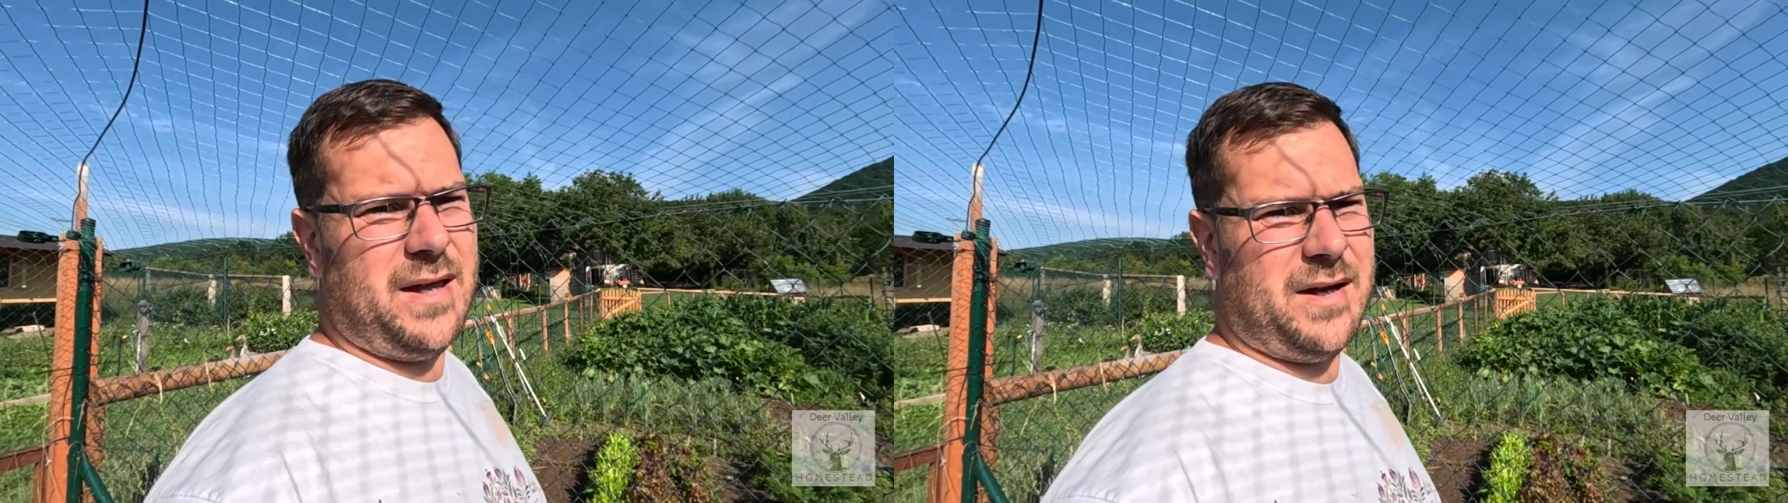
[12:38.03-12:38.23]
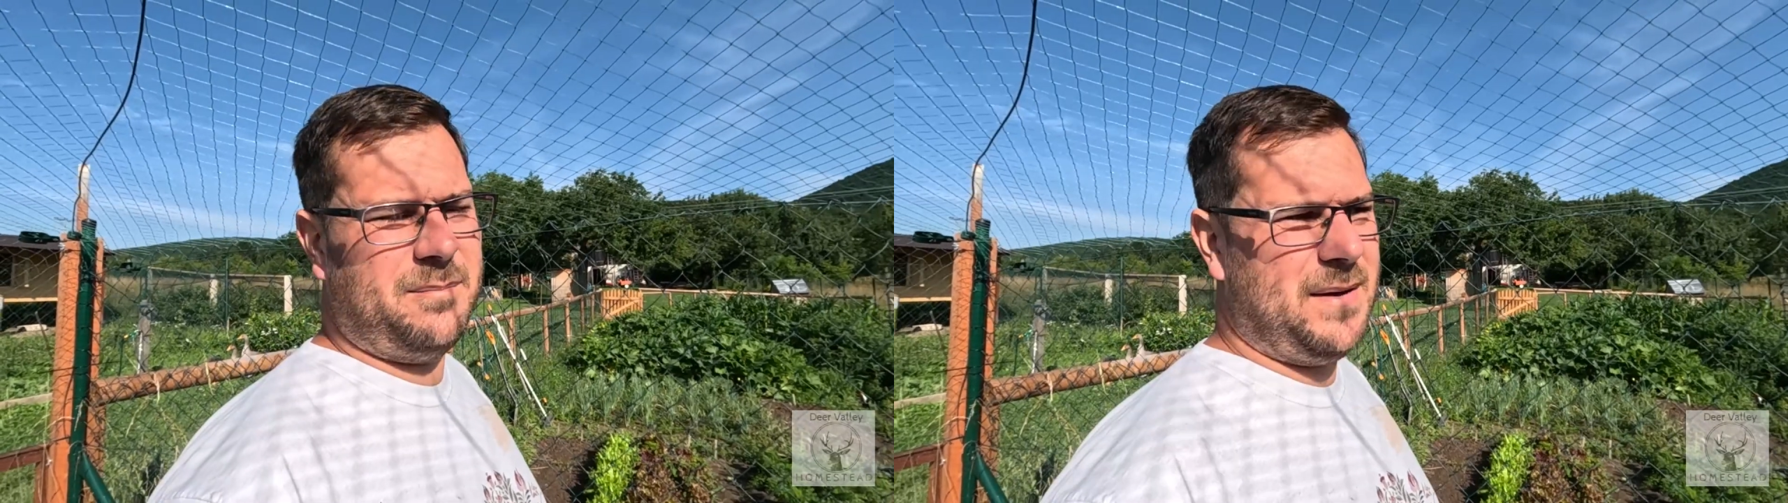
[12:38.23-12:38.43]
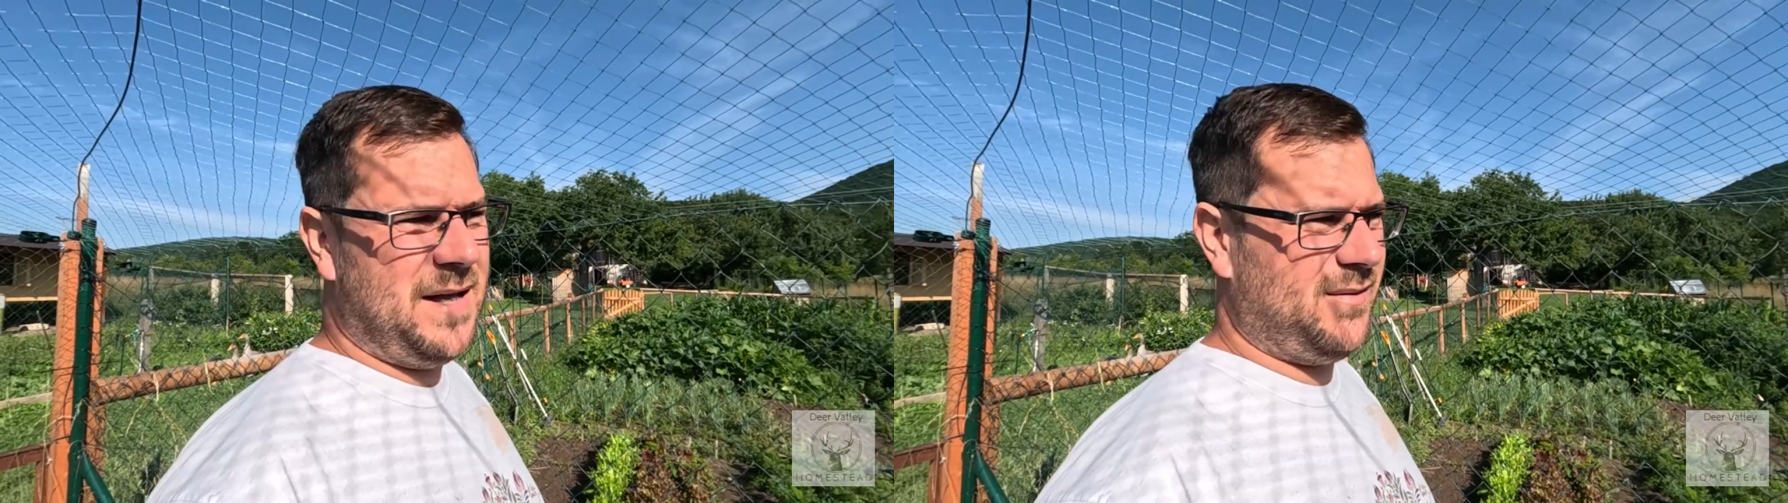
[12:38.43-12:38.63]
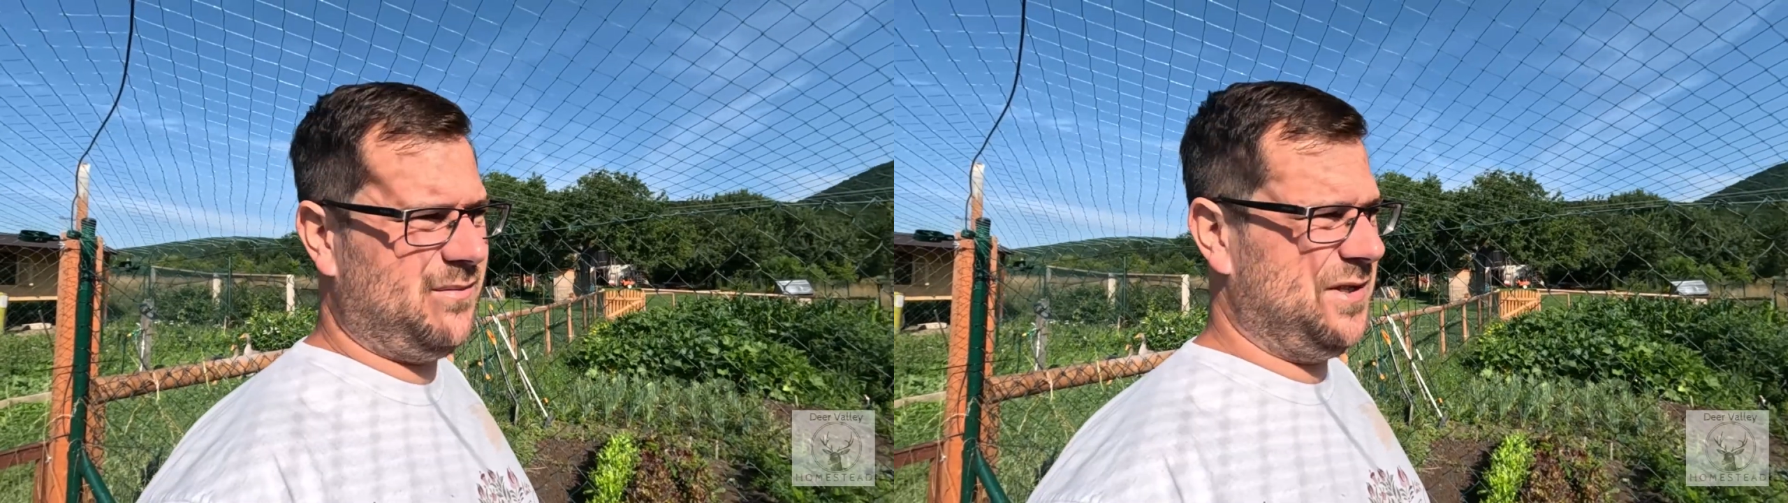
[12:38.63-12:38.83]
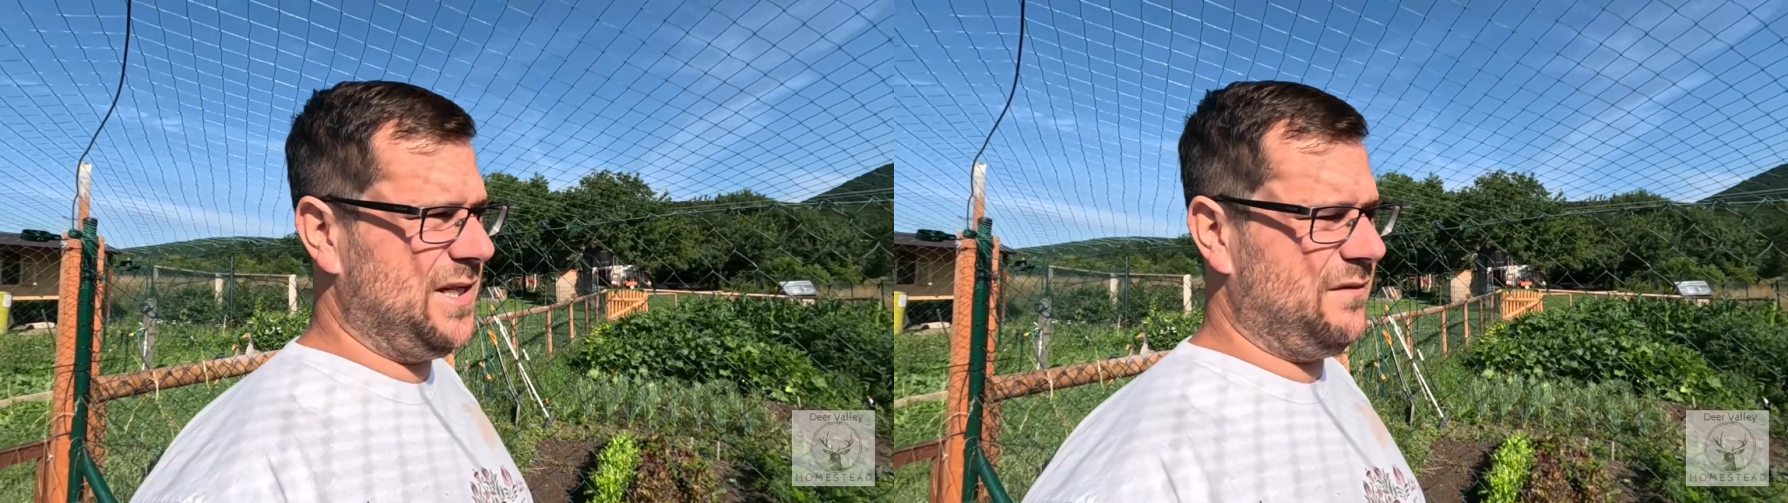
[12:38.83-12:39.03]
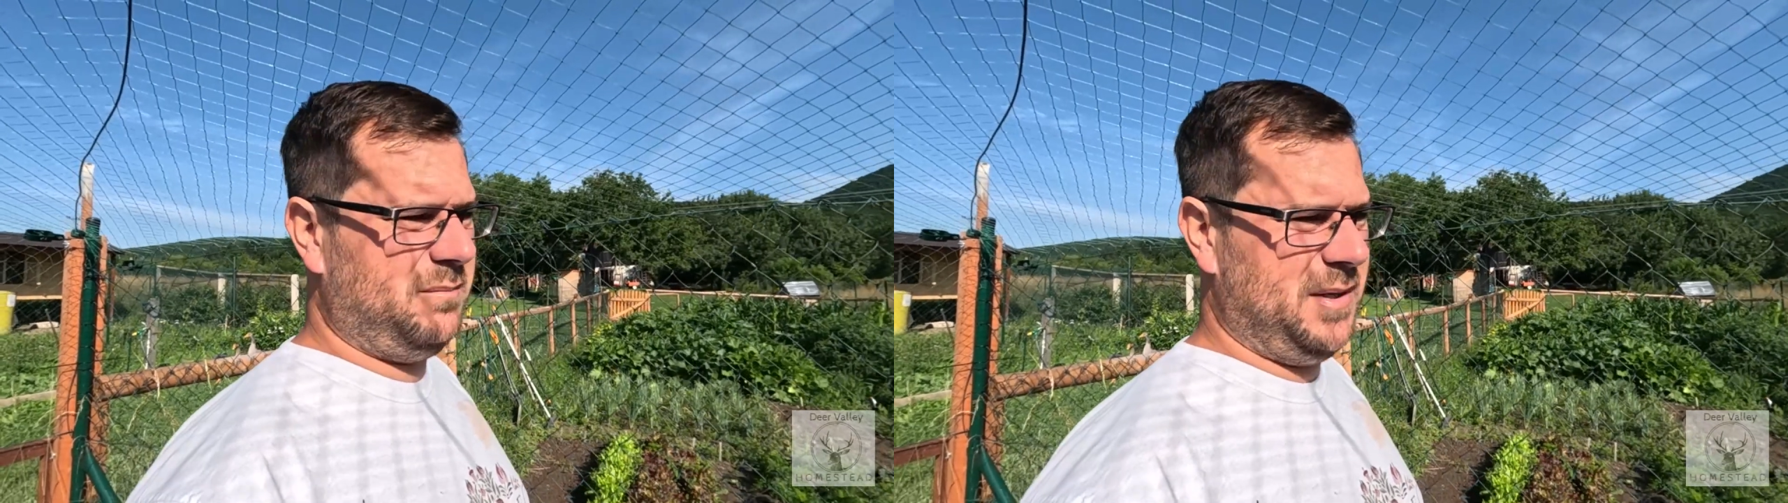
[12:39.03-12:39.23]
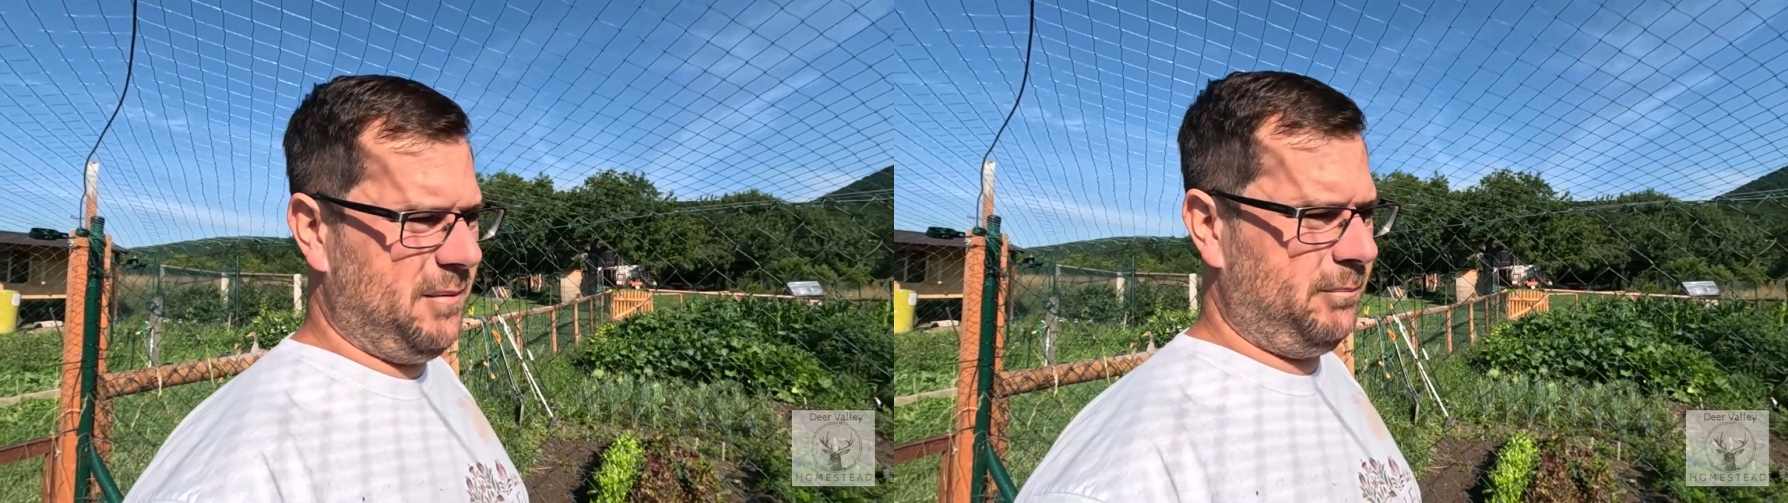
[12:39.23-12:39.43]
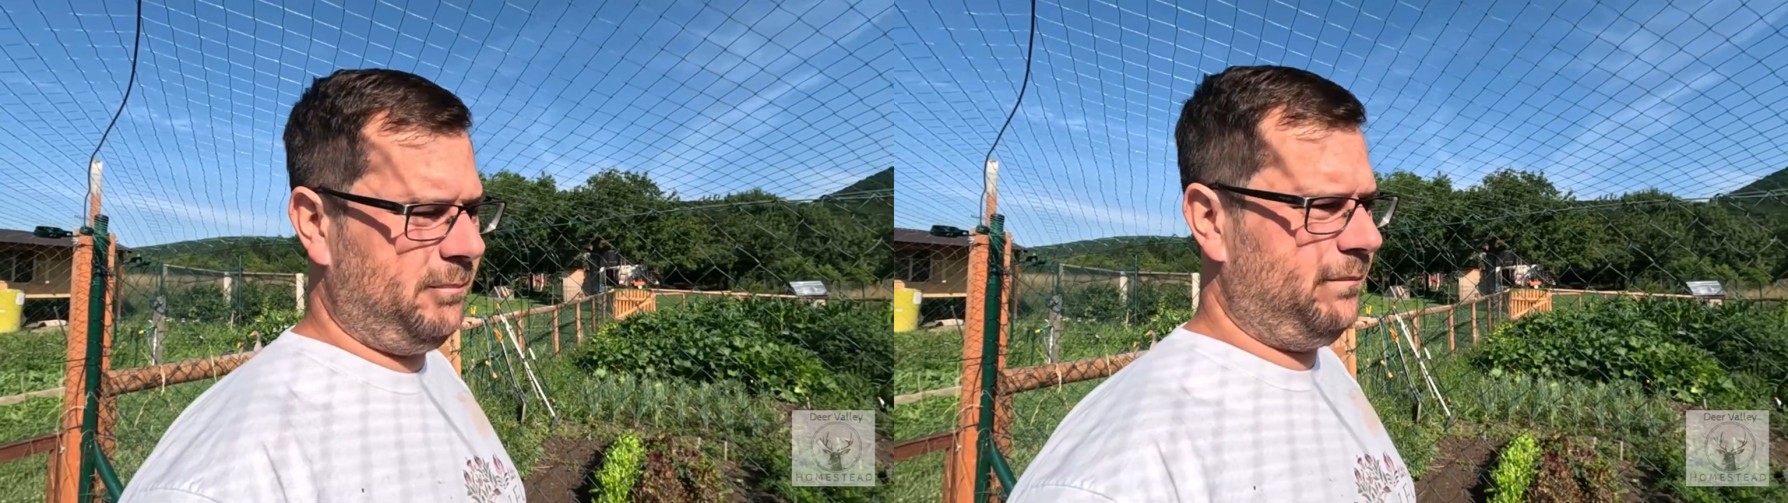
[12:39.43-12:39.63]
at about 7 p.m.